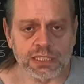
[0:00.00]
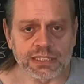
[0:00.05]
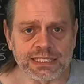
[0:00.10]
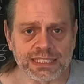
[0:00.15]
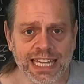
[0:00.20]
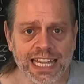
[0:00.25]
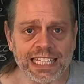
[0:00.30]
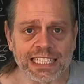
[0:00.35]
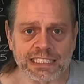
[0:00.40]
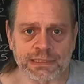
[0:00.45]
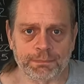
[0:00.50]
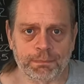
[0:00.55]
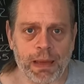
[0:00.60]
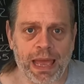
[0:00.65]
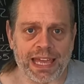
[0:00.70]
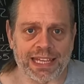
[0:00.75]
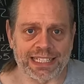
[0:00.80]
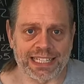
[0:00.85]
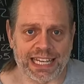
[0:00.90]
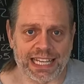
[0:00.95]
Today is
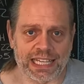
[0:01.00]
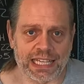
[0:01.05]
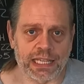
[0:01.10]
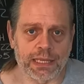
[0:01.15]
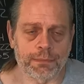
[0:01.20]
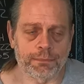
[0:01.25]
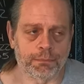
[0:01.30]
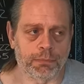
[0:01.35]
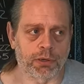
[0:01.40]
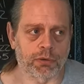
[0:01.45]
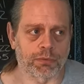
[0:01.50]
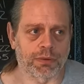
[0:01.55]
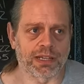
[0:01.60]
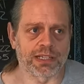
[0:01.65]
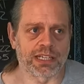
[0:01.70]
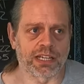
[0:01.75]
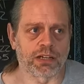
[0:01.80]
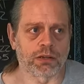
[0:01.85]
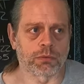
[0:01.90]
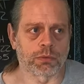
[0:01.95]
bat day, but
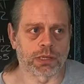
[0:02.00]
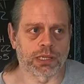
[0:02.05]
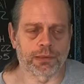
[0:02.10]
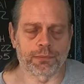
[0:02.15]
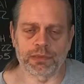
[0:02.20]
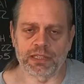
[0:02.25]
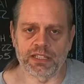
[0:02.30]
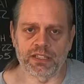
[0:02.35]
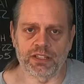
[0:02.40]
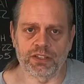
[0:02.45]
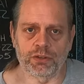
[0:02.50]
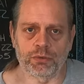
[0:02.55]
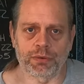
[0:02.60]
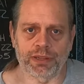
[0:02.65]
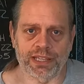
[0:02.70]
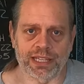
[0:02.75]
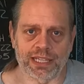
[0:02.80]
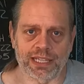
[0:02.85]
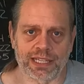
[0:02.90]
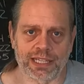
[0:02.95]
right now we're gonna be
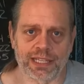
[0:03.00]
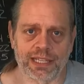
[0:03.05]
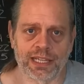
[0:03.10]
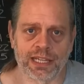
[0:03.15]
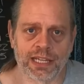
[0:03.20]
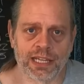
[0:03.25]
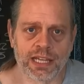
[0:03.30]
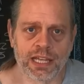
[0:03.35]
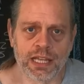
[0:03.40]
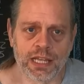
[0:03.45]
doing a